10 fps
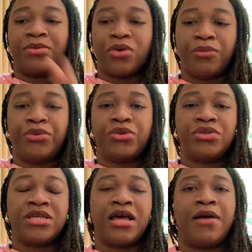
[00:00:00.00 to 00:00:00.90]

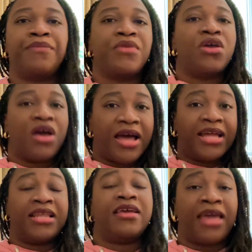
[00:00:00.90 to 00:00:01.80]
computer,
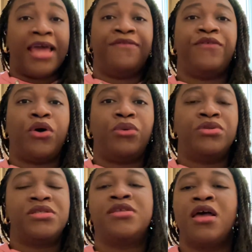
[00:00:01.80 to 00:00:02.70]
and
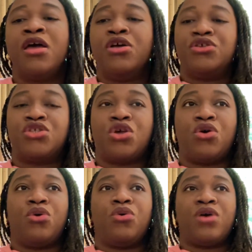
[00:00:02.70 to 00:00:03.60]
headphones.
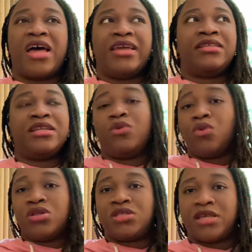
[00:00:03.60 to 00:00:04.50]
So I didn't
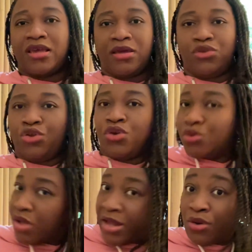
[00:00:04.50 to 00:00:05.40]
want,
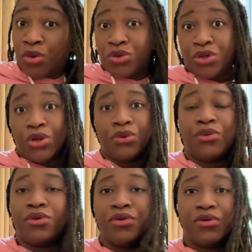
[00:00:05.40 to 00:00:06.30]
an audio
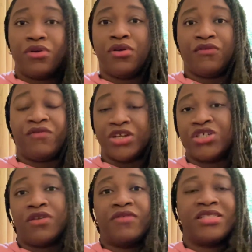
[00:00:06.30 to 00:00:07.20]

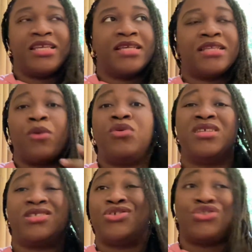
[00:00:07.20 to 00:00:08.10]
version of the test. I
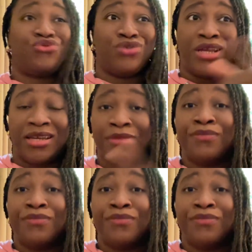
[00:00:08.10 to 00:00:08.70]
wanted to just read